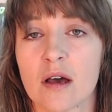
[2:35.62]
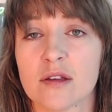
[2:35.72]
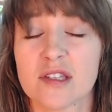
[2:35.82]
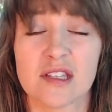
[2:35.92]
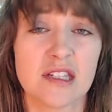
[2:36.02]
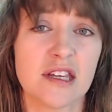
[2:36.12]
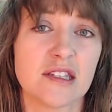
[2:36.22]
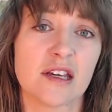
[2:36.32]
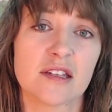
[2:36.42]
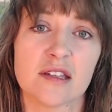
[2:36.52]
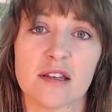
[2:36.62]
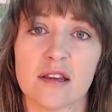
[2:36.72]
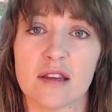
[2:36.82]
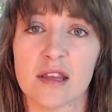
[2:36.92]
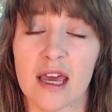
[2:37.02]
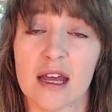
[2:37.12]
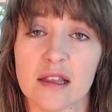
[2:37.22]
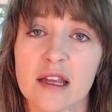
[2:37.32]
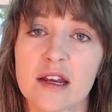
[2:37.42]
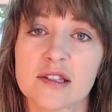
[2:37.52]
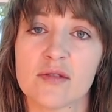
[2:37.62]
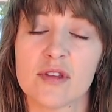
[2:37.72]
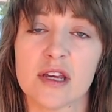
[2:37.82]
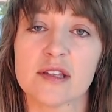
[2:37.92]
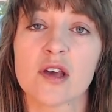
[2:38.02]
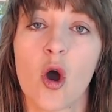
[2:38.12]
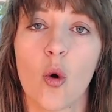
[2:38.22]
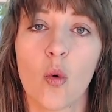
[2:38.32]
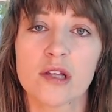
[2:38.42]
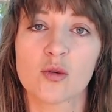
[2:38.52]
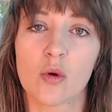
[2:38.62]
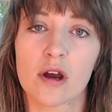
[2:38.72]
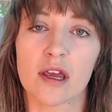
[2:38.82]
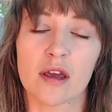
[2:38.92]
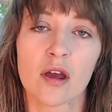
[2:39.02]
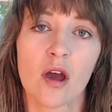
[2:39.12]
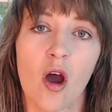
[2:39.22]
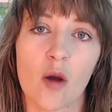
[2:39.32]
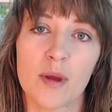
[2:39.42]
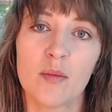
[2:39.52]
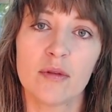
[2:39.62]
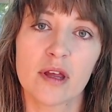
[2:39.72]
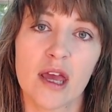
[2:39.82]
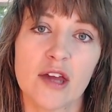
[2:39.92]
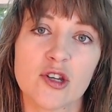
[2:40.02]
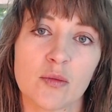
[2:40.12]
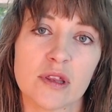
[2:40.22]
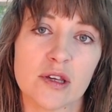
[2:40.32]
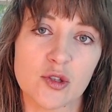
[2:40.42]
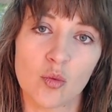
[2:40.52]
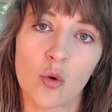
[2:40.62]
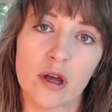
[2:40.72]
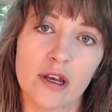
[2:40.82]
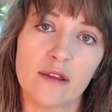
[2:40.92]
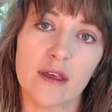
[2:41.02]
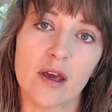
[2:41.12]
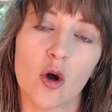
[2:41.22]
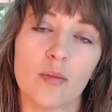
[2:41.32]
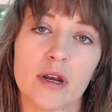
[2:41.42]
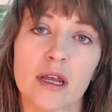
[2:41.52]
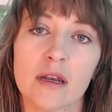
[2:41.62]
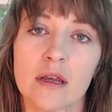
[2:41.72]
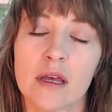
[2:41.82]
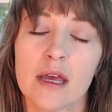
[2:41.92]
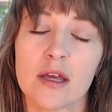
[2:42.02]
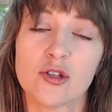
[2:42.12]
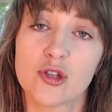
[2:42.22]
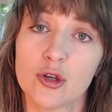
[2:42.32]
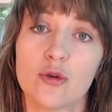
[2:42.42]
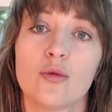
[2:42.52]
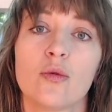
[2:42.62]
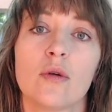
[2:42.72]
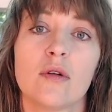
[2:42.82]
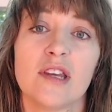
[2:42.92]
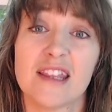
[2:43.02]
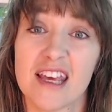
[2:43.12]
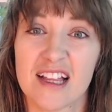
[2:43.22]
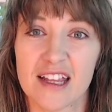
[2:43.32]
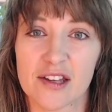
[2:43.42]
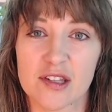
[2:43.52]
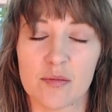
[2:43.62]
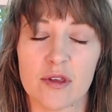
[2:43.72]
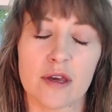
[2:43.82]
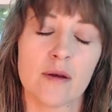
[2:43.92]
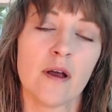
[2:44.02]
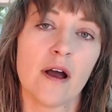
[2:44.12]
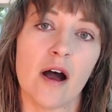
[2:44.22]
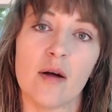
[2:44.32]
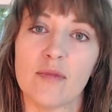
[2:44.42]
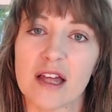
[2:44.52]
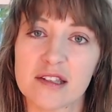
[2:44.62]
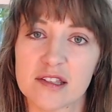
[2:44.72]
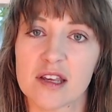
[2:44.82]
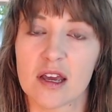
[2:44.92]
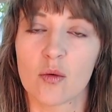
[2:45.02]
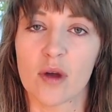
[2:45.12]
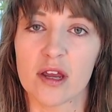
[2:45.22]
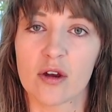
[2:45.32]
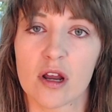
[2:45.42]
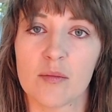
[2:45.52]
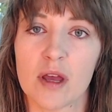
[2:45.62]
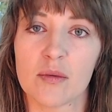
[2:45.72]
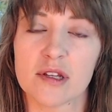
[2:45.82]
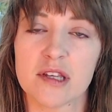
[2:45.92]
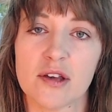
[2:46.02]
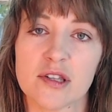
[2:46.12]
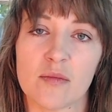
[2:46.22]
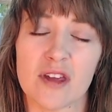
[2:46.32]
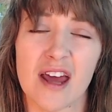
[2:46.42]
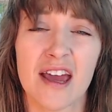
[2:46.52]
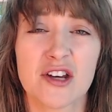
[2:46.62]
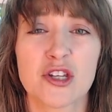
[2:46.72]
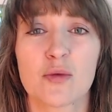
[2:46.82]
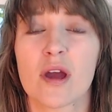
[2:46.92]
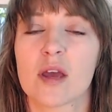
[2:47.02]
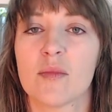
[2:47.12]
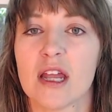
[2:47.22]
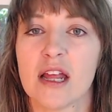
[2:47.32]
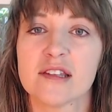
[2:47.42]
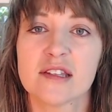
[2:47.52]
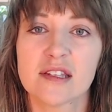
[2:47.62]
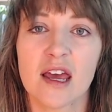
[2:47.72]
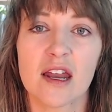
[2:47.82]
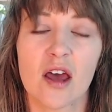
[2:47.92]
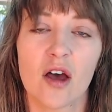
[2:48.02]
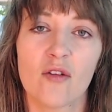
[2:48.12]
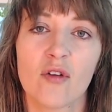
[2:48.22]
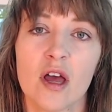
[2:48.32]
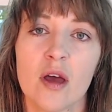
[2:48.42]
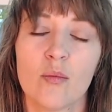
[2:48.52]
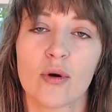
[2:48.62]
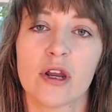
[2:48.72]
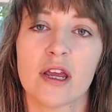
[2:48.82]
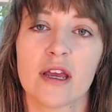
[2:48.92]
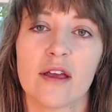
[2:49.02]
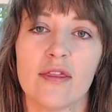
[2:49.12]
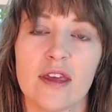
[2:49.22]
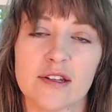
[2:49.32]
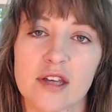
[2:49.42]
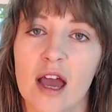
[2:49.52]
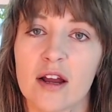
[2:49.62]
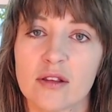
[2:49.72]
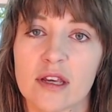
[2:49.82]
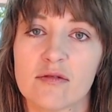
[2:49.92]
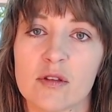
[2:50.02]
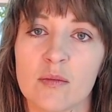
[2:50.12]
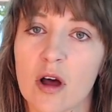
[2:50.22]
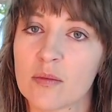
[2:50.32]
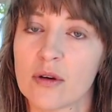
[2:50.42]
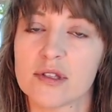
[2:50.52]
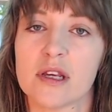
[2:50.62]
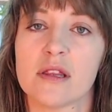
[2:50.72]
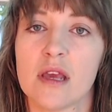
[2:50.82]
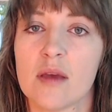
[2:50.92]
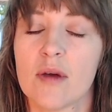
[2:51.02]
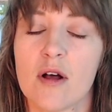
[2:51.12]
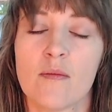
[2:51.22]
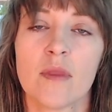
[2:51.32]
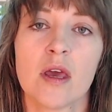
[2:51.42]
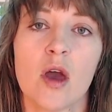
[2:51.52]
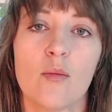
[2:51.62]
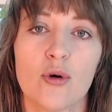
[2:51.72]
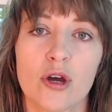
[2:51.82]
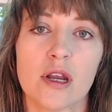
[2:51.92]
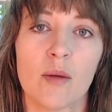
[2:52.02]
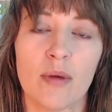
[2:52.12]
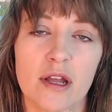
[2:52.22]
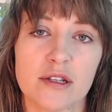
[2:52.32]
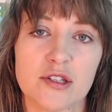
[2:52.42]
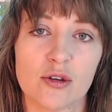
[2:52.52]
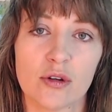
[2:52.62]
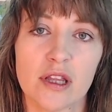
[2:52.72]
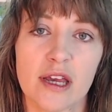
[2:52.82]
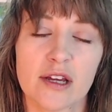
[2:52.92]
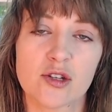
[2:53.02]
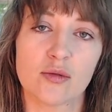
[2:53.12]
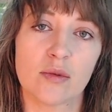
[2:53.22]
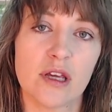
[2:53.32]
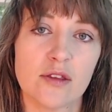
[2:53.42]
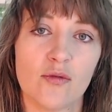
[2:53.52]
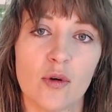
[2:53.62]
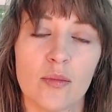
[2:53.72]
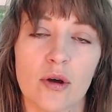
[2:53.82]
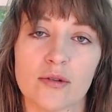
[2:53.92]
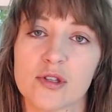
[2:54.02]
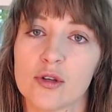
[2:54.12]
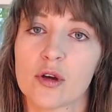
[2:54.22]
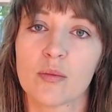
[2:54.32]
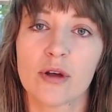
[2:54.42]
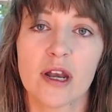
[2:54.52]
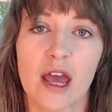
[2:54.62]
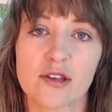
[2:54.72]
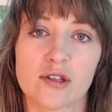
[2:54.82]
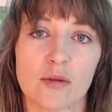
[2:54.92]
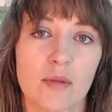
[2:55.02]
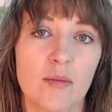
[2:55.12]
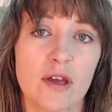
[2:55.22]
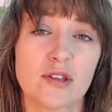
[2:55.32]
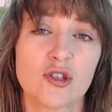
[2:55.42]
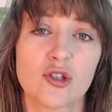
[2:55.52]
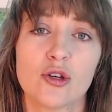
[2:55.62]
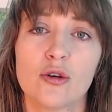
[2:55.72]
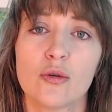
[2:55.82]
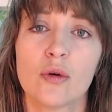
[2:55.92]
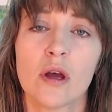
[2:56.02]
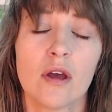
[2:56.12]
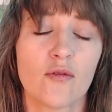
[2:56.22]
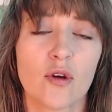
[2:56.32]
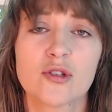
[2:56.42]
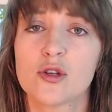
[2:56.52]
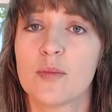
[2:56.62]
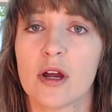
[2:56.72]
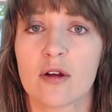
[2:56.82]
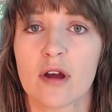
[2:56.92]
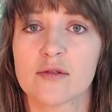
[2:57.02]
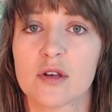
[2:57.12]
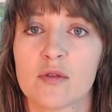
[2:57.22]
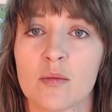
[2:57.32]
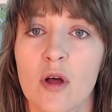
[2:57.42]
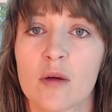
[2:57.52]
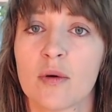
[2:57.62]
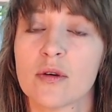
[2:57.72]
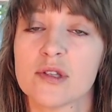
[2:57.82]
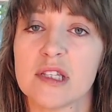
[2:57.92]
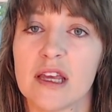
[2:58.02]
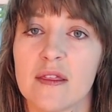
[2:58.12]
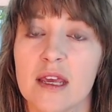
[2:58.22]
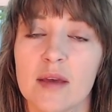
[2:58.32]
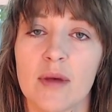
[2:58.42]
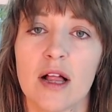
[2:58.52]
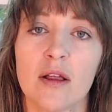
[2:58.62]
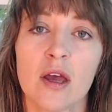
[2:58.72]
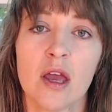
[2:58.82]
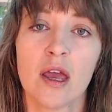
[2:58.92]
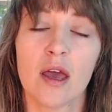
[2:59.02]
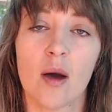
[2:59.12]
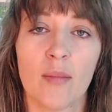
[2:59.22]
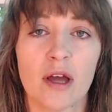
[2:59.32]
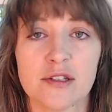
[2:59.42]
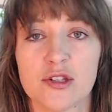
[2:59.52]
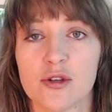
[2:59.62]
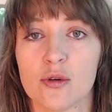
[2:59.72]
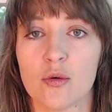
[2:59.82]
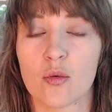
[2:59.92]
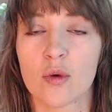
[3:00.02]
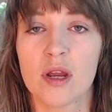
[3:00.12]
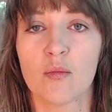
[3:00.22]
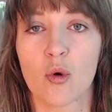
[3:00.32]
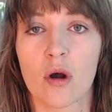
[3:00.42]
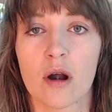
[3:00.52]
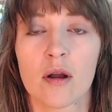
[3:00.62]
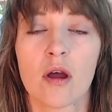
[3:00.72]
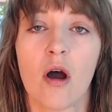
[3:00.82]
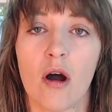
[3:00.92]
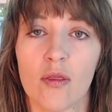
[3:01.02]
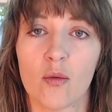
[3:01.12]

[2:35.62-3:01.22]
statistics and the analytics of things, what's working. Are people engaging with this? One, did they open it? Two, did they click something? That's the second way you're going to be able to tell something. I actually recommend, instead of putting the entire length of the blog post in the email, put a button to click to read the full post. So you can put an excerpt, maybe it's first two paragraphs of your blog post in the email, a button to read more on the